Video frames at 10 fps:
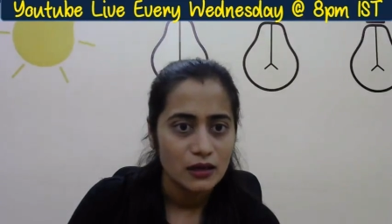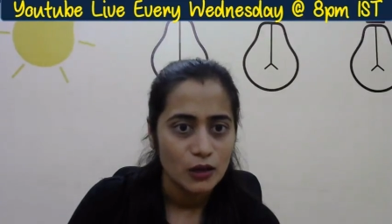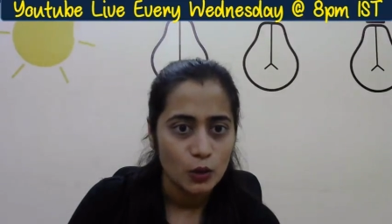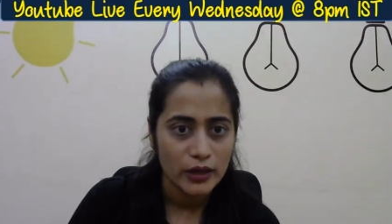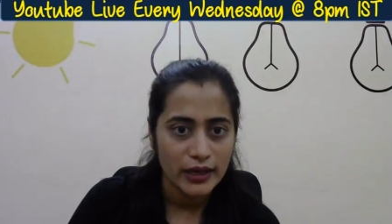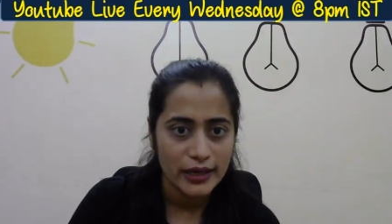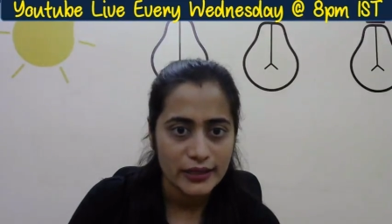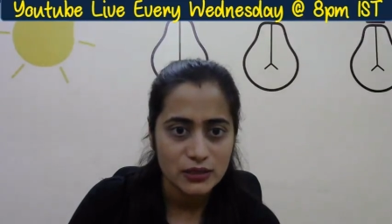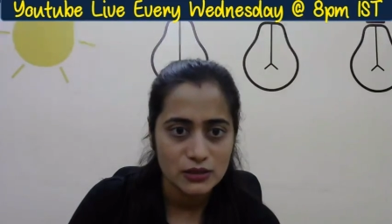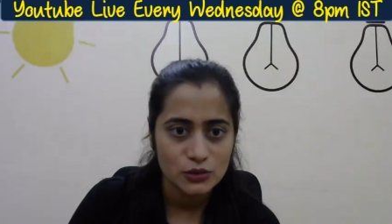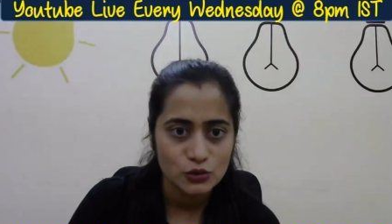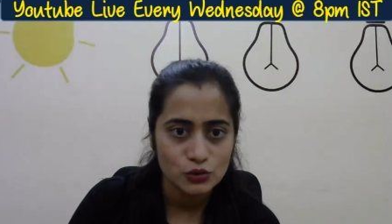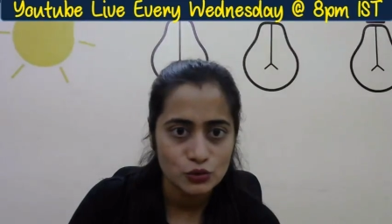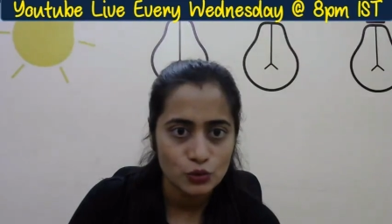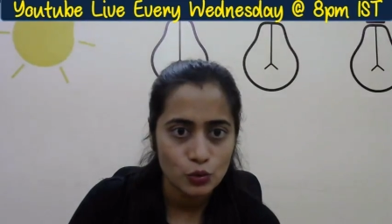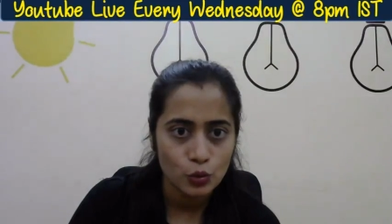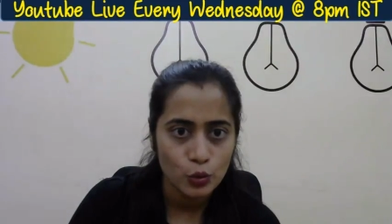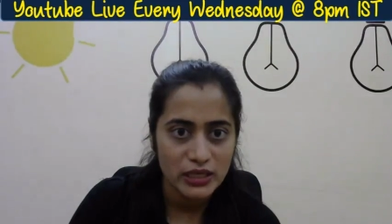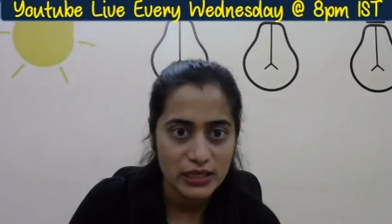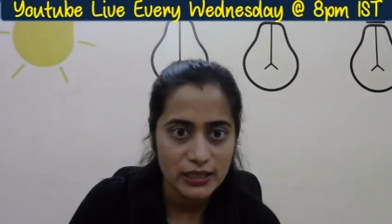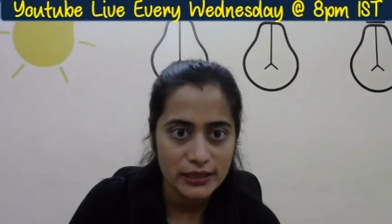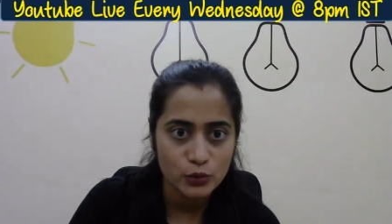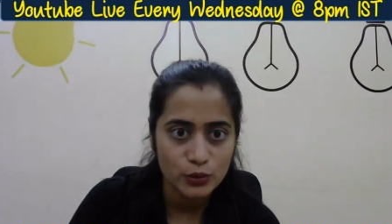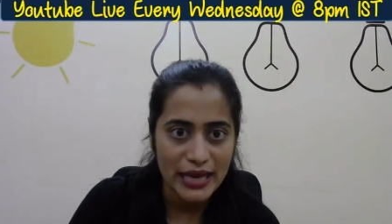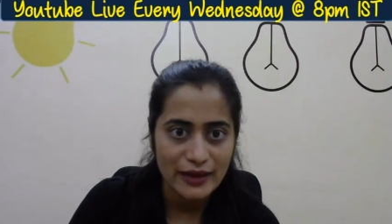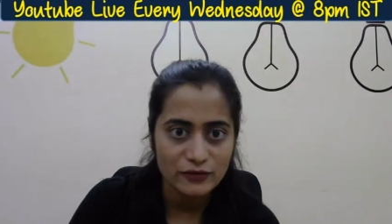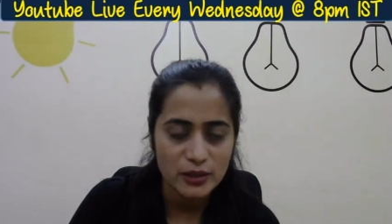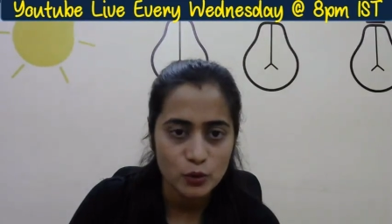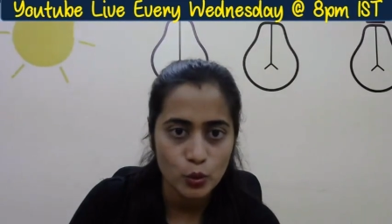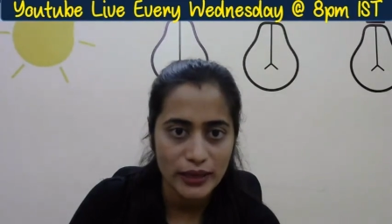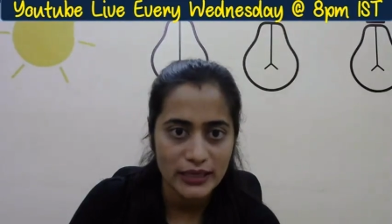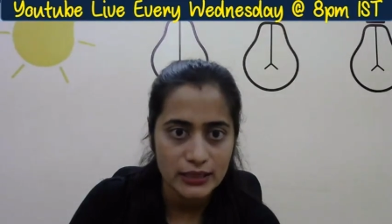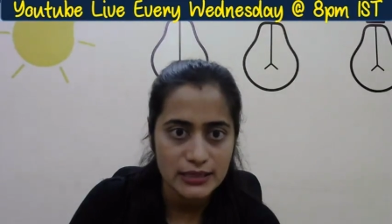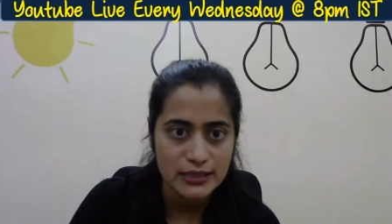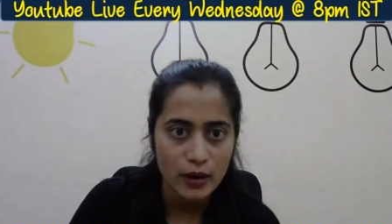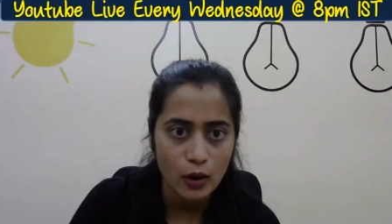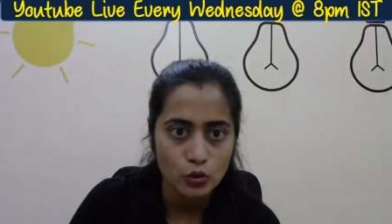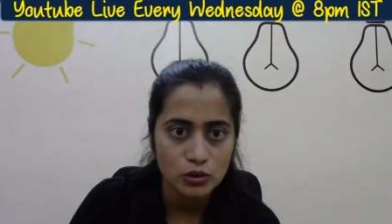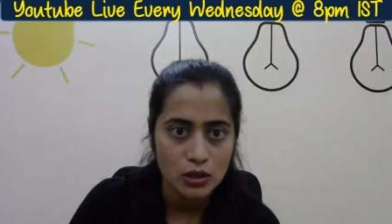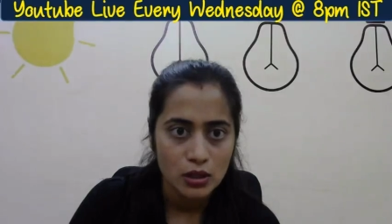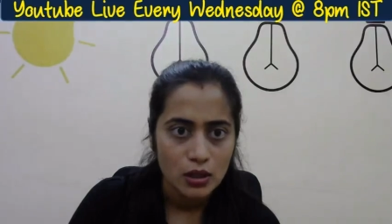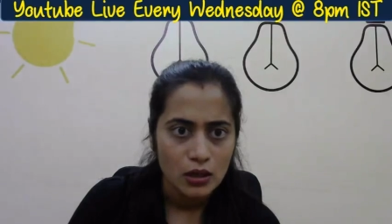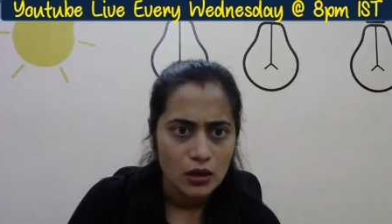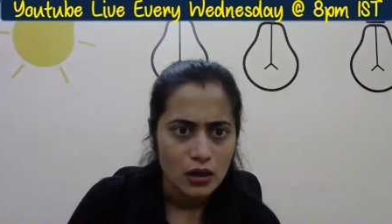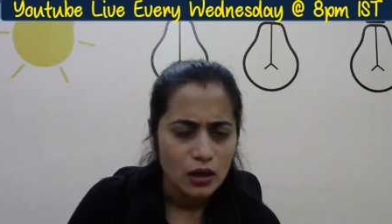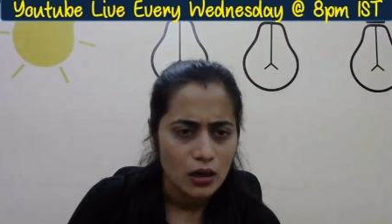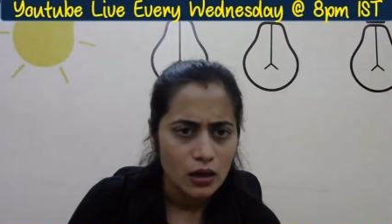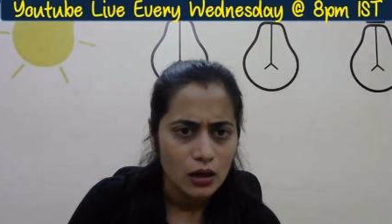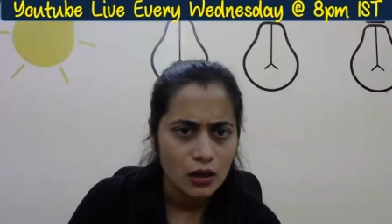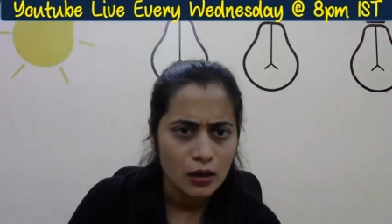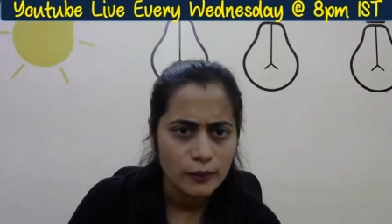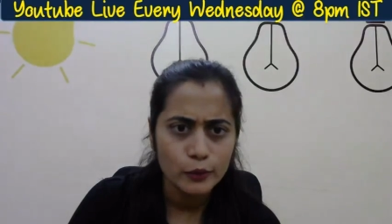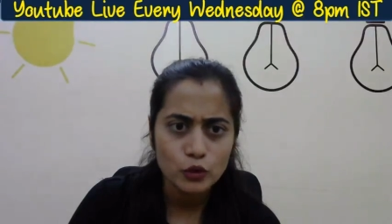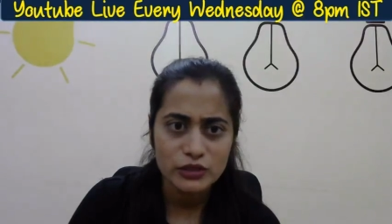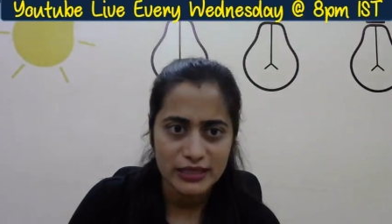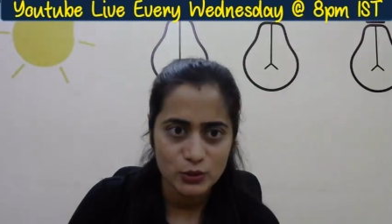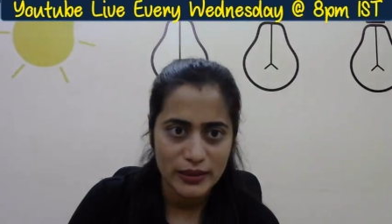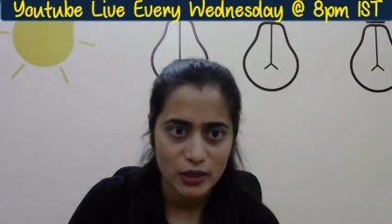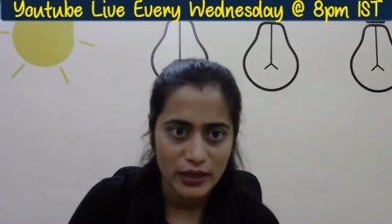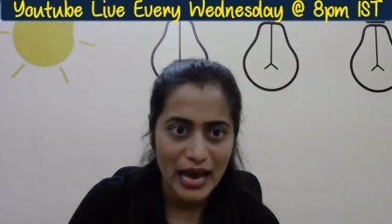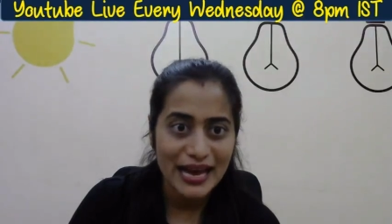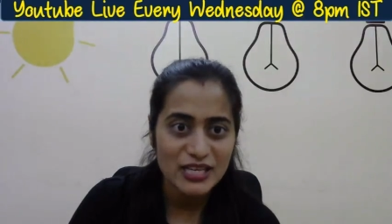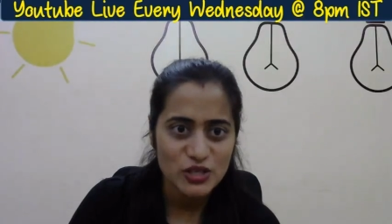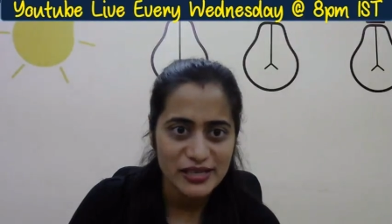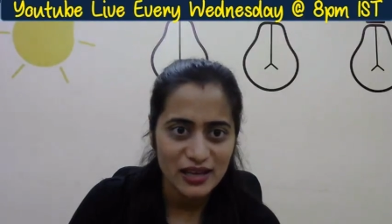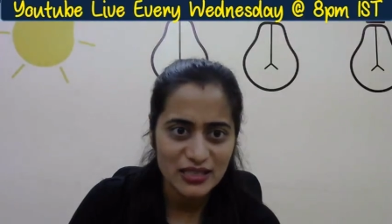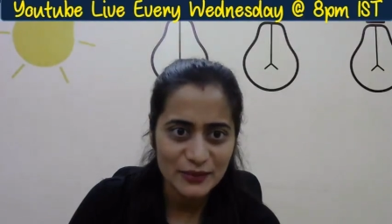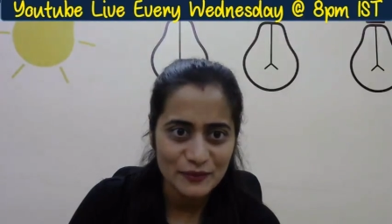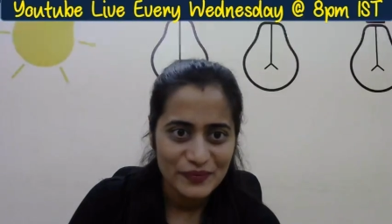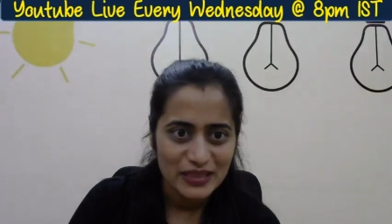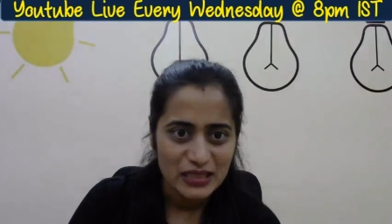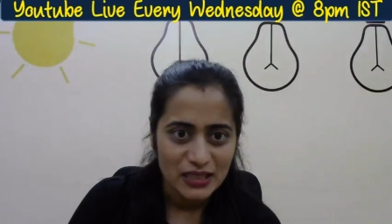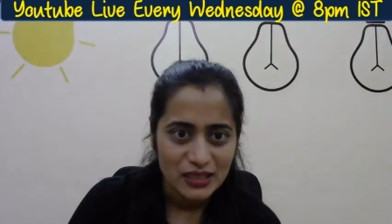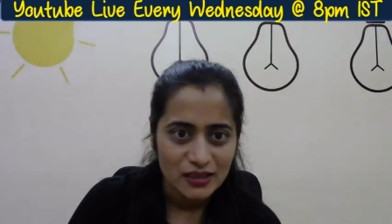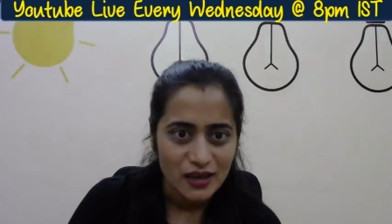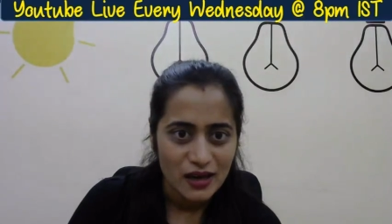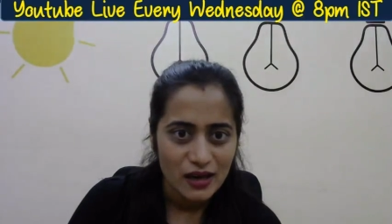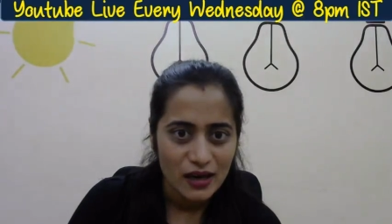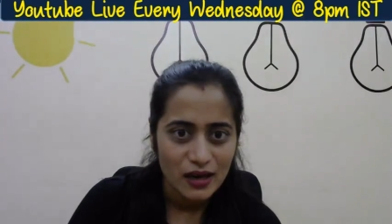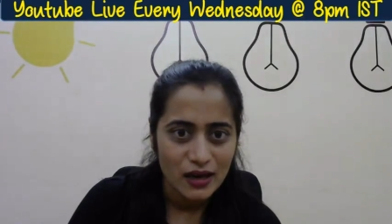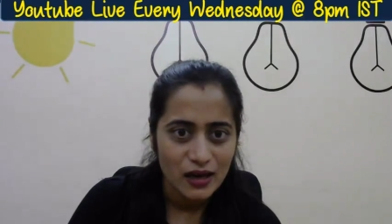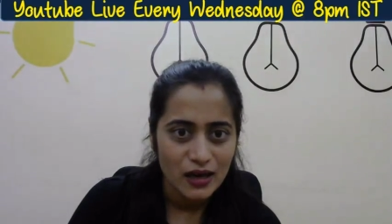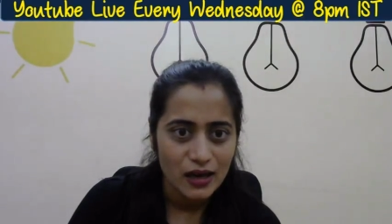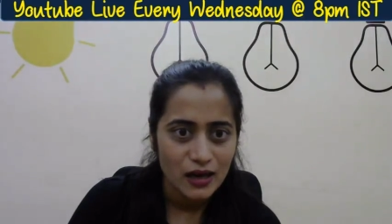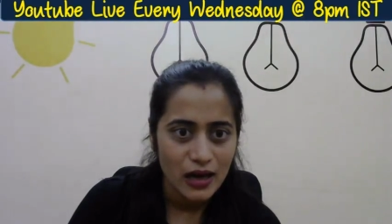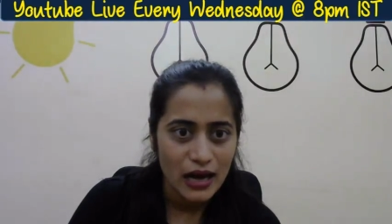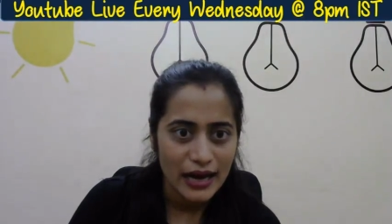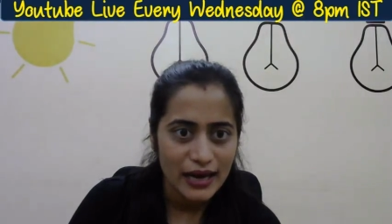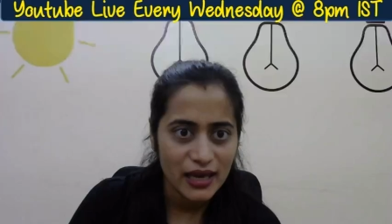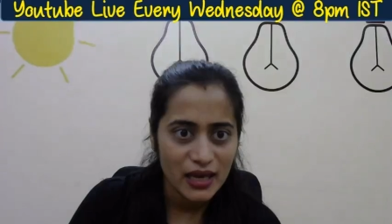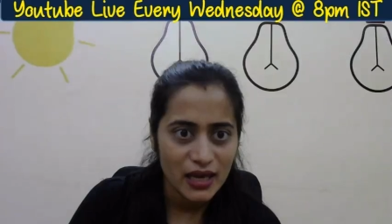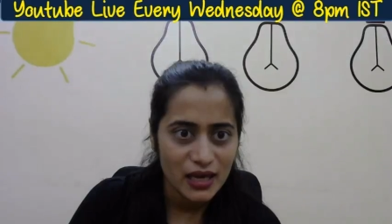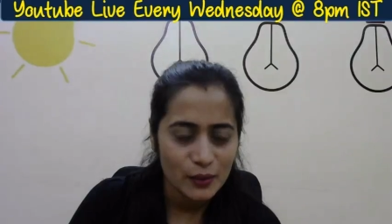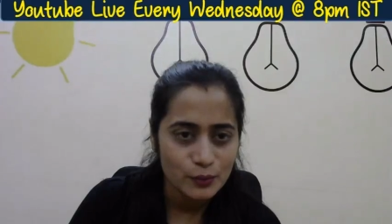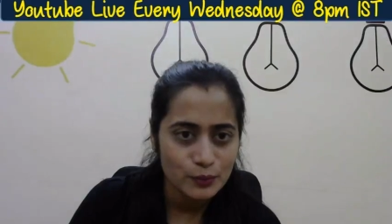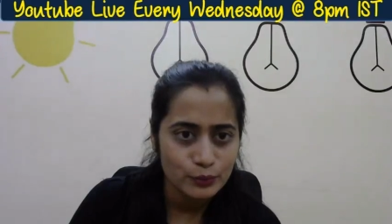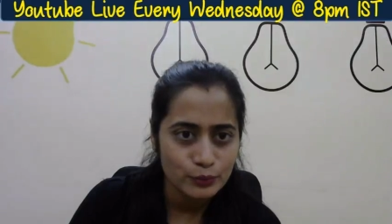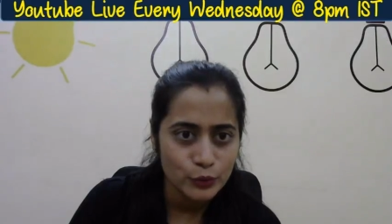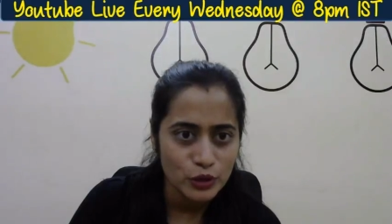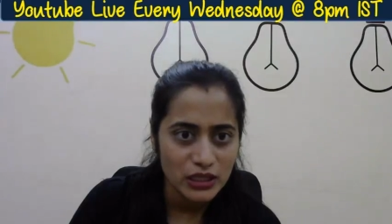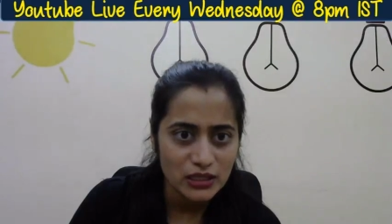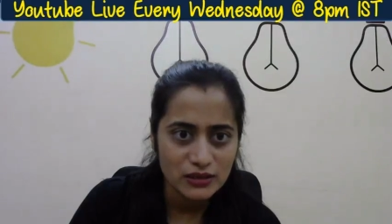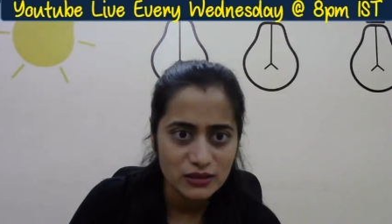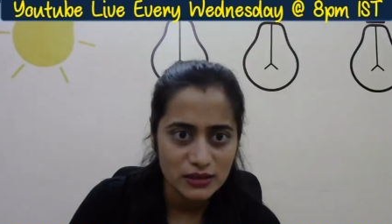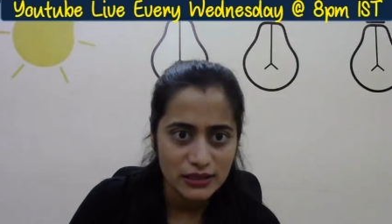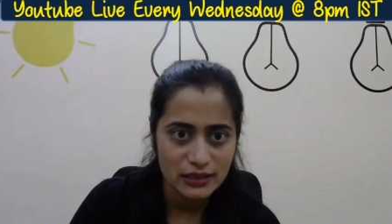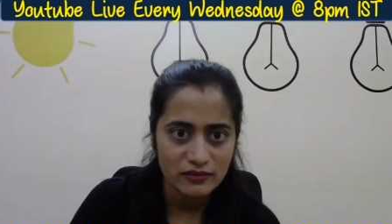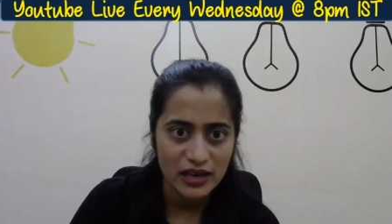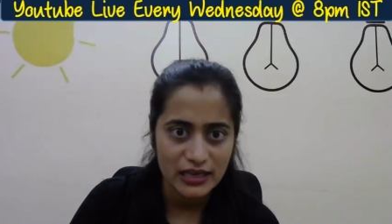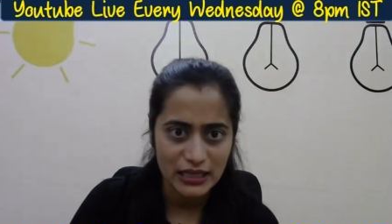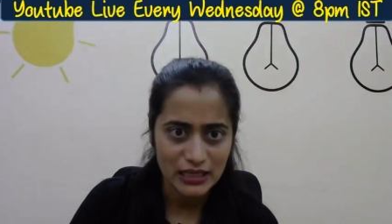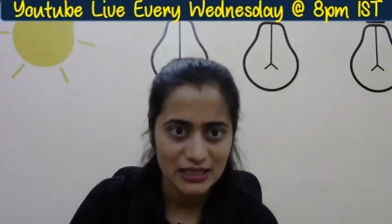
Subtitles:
Okay, so here we have some queries about books as well. Okay. Hi Shreyan. Hi Puneet Hirwani.